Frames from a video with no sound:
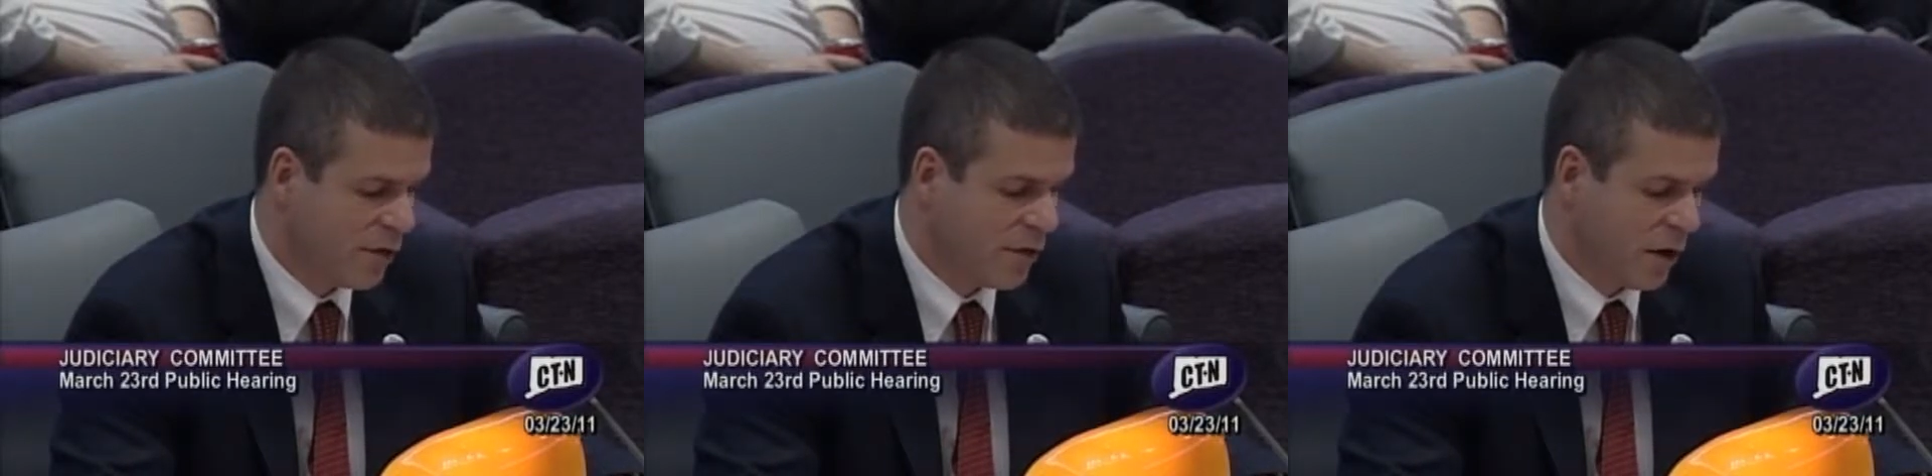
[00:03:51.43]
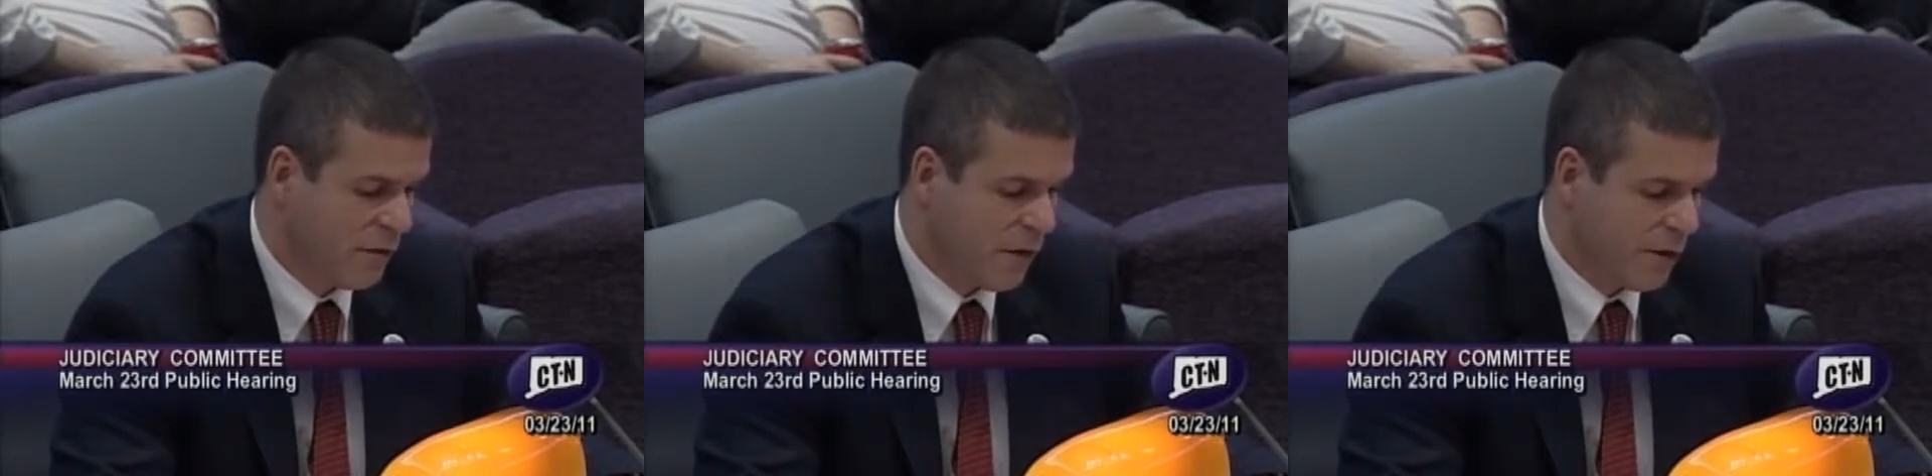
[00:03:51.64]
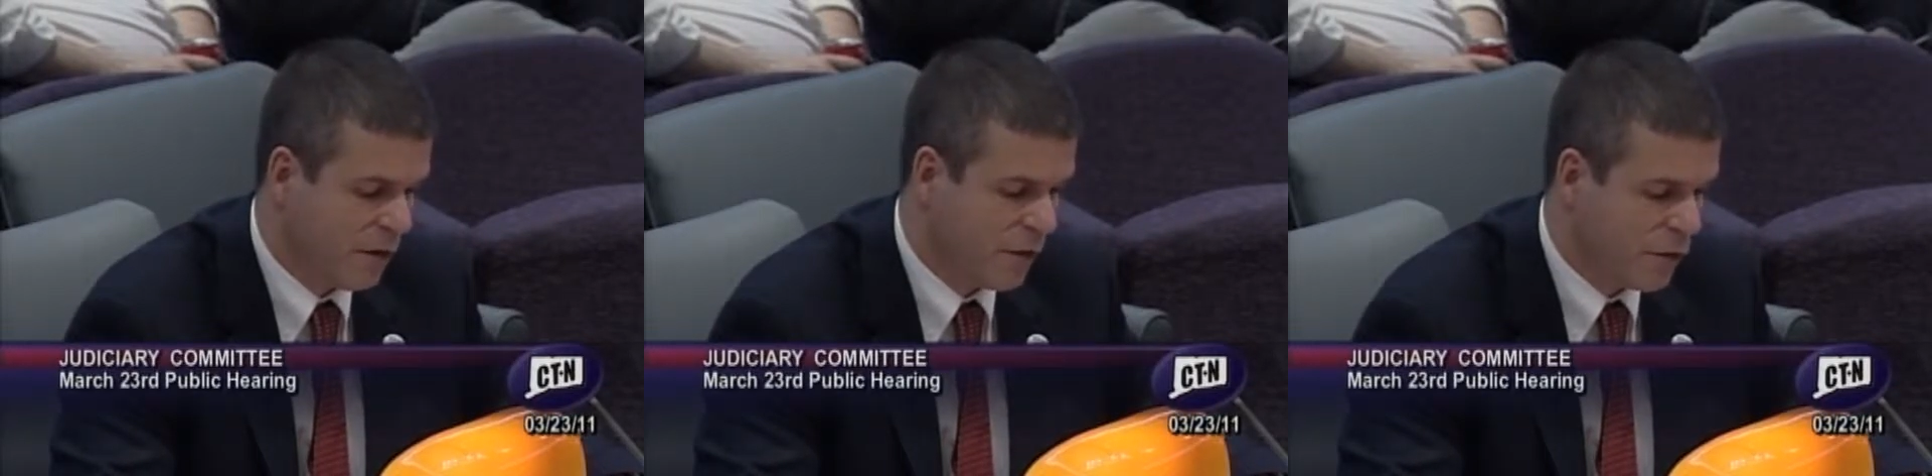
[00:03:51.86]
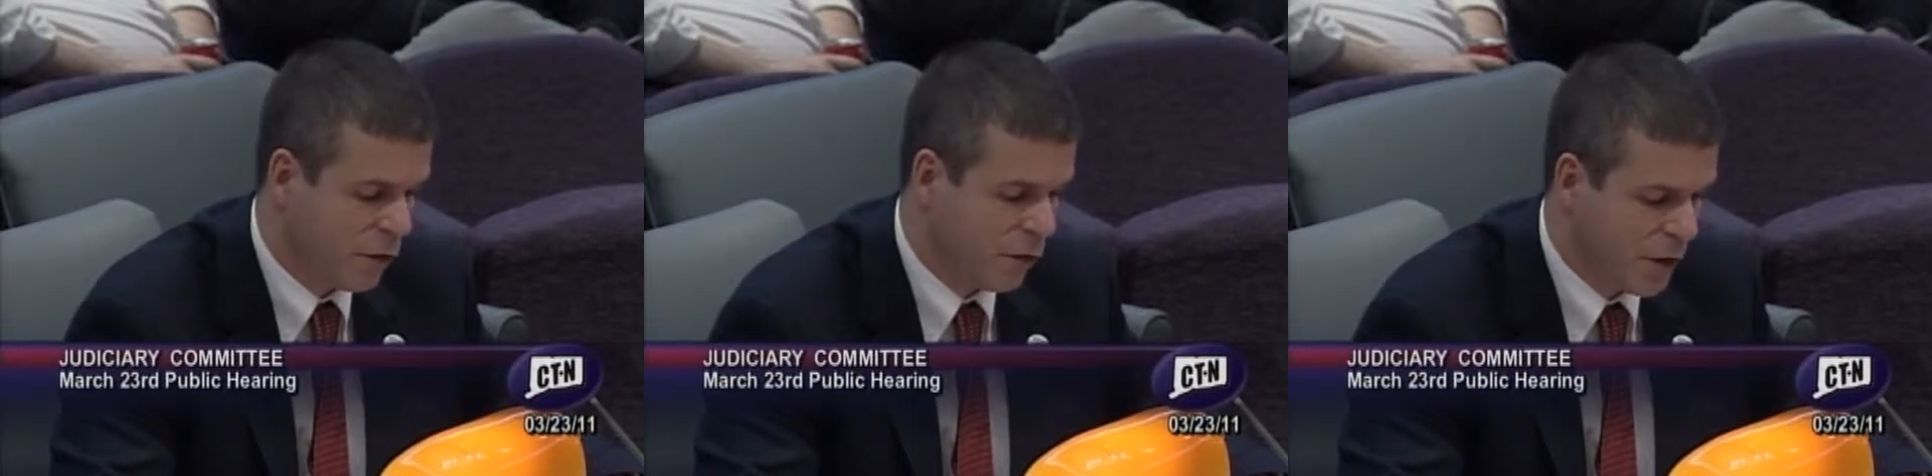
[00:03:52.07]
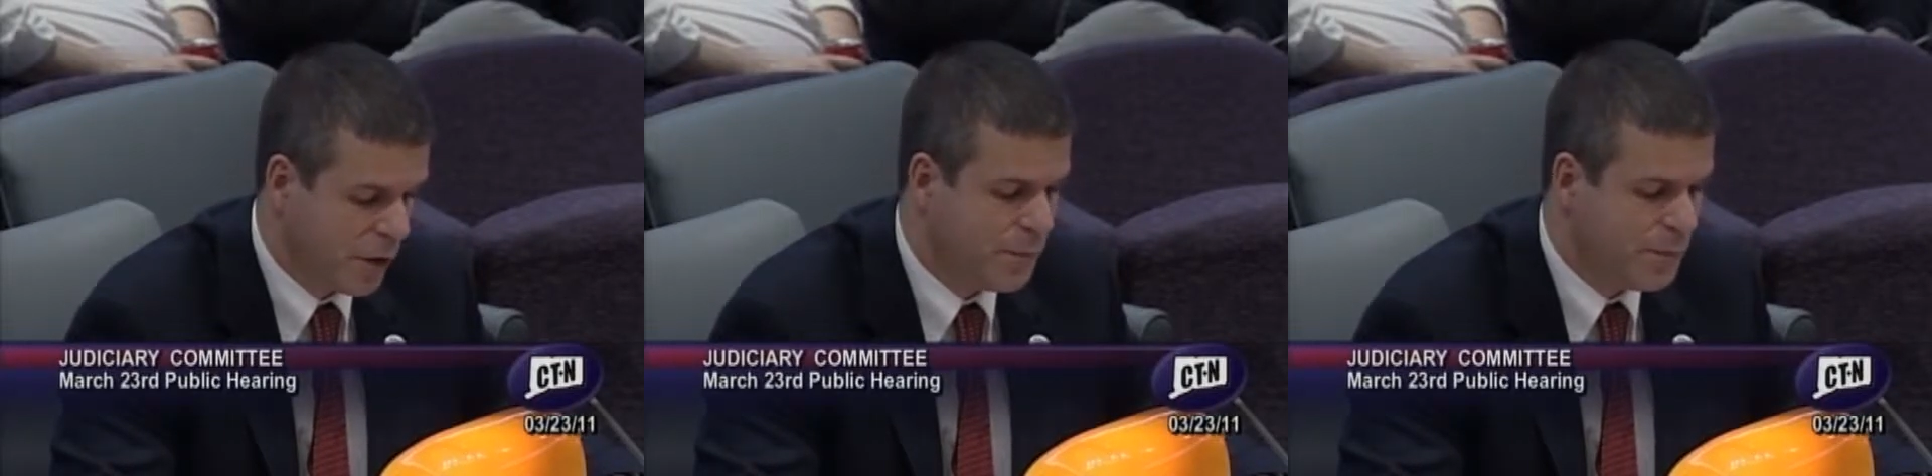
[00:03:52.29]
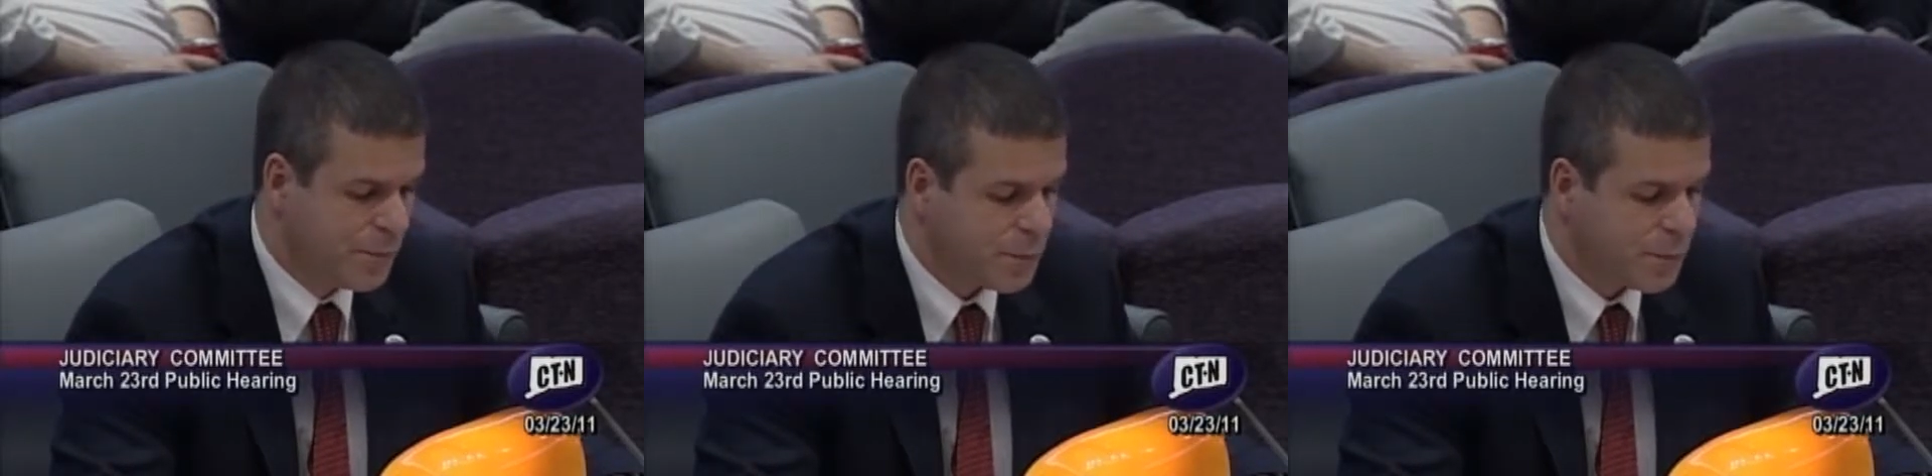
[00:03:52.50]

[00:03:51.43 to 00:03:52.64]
gun violence earlier.